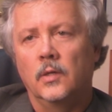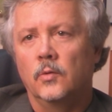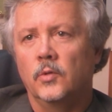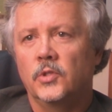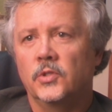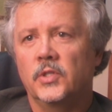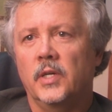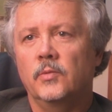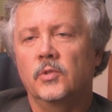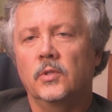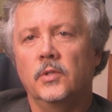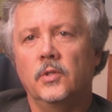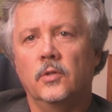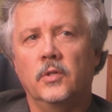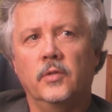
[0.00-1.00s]
which is
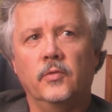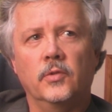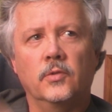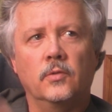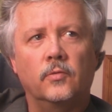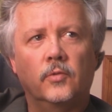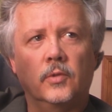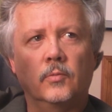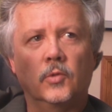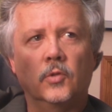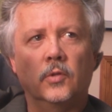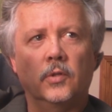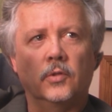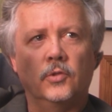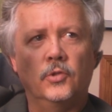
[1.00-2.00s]
absolutely no different from
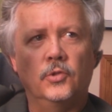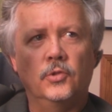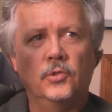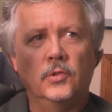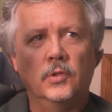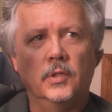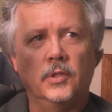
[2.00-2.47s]
going zzz